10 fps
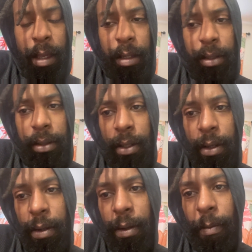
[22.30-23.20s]

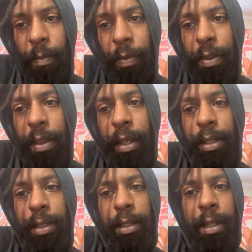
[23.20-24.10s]
So
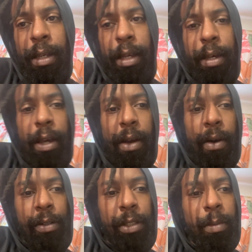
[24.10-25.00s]
this
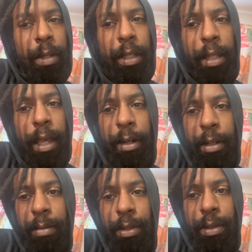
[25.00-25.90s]
ultimately led
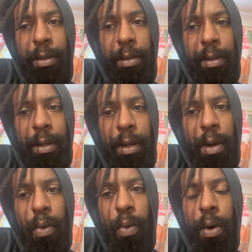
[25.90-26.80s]
up to
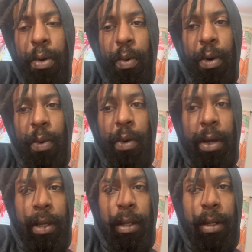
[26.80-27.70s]
World War
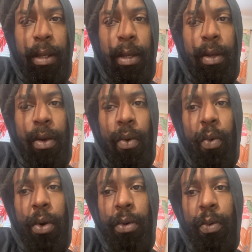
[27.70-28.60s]
I,
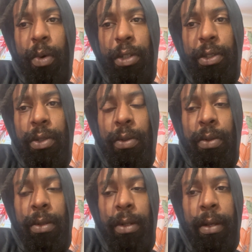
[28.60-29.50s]
World War
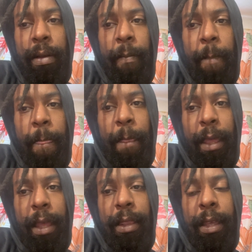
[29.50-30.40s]
II,
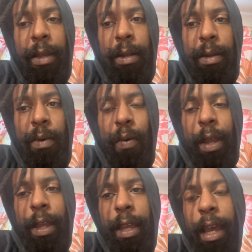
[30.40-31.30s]
and then
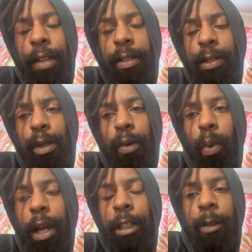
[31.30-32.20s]
we had the civil
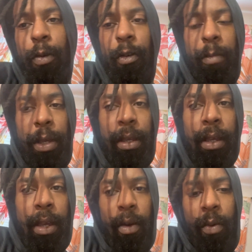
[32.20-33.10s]
rights movement,
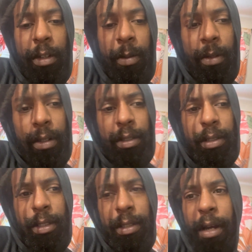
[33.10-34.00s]
which I'm going to
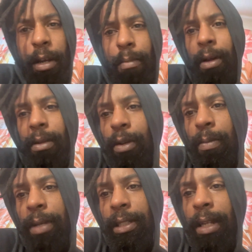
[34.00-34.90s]
just talk about a little
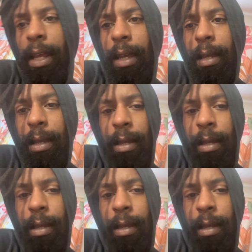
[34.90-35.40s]
bit today.